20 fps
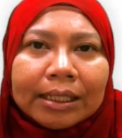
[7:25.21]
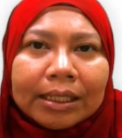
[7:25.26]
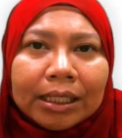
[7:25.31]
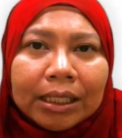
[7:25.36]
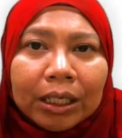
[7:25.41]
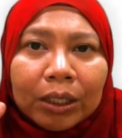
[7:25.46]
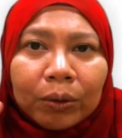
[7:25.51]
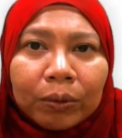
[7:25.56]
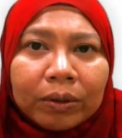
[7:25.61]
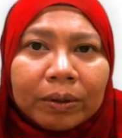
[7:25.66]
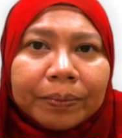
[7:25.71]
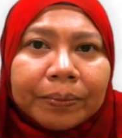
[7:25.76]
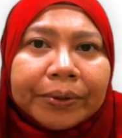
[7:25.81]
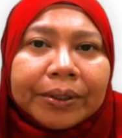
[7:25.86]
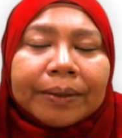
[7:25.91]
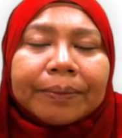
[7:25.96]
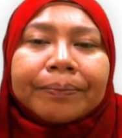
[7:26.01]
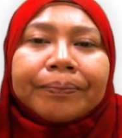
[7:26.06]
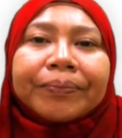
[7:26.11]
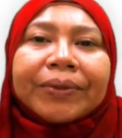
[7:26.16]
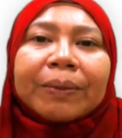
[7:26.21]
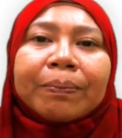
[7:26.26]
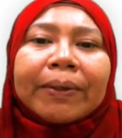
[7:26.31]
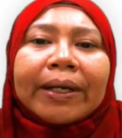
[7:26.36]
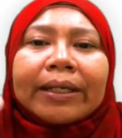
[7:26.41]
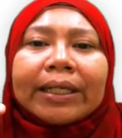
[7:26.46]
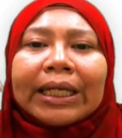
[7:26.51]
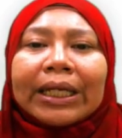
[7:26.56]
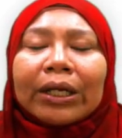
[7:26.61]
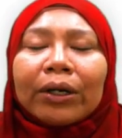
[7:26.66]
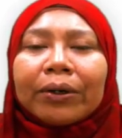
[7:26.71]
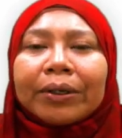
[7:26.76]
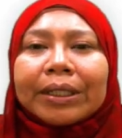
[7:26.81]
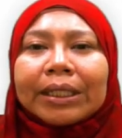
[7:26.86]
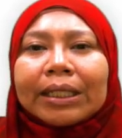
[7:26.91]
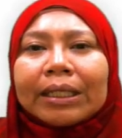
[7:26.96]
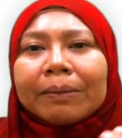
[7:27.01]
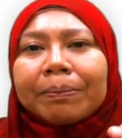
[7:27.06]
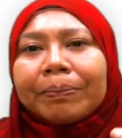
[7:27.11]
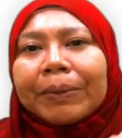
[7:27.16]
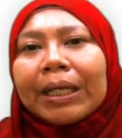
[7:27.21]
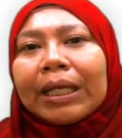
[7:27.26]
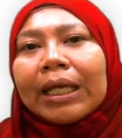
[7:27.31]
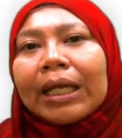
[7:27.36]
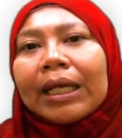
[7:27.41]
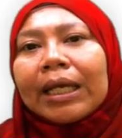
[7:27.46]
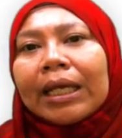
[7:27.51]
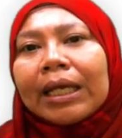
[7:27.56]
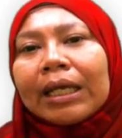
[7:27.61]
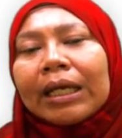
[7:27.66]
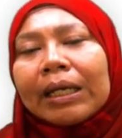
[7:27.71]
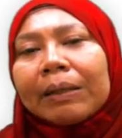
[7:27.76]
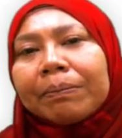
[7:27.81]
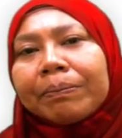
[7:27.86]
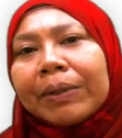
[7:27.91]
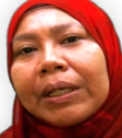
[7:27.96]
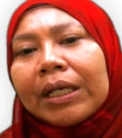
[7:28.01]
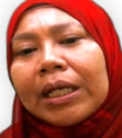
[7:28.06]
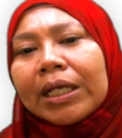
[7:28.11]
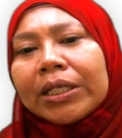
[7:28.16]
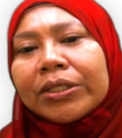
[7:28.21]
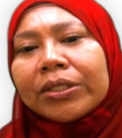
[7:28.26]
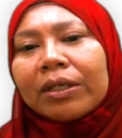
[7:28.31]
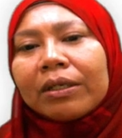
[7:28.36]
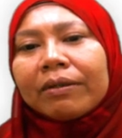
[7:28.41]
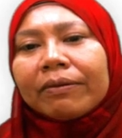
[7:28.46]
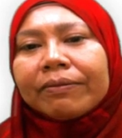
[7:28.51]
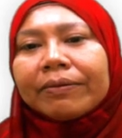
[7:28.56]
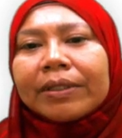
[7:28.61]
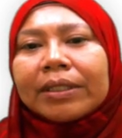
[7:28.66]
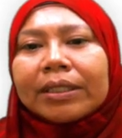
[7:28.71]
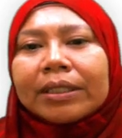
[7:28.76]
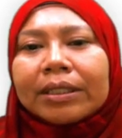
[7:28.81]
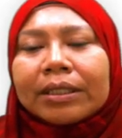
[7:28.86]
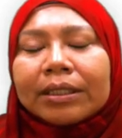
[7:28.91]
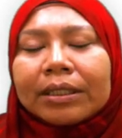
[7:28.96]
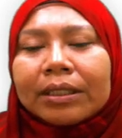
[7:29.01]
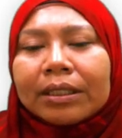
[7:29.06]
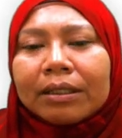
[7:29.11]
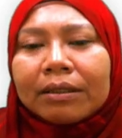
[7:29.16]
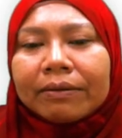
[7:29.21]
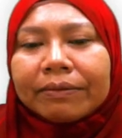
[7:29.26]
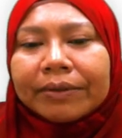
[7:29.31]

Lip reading: in equilibrium depending on the pKa and pH of the